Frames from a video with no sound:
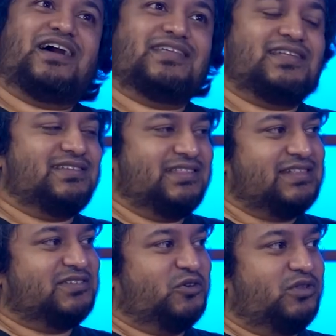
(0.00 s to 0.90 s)

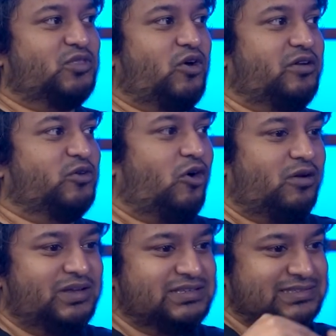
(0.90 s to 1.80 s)
That's a good thought.
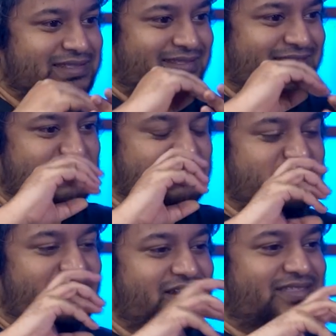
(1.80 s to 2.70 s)
You should
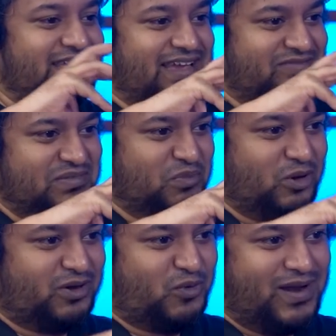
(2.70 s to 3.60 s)
try to think of the book
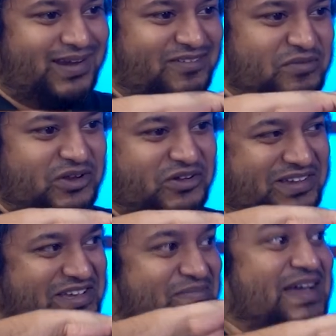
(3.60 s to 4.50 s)
when you
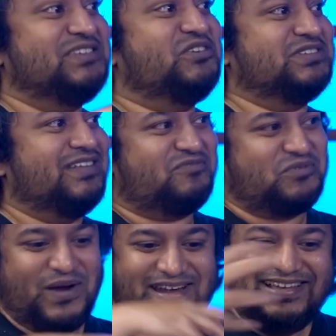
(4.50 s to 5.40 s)
imagine yourself
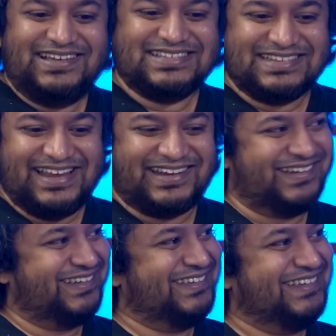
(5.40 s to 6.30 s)
20 years
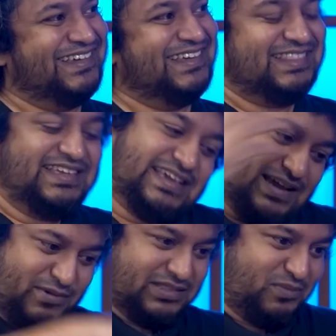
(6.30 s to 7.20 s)
later thinking
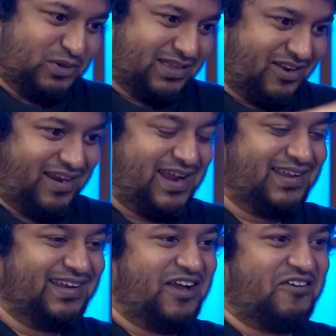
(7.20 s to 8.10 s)
about the book that you're
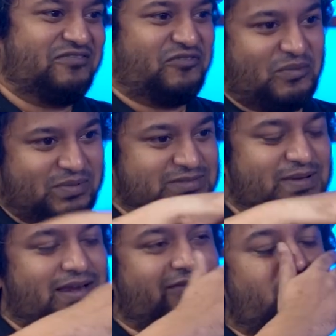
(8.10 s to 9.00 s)
writing now for
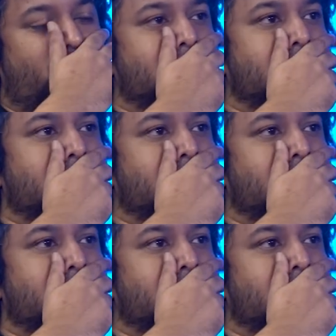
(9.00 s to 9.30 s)
perspective. No.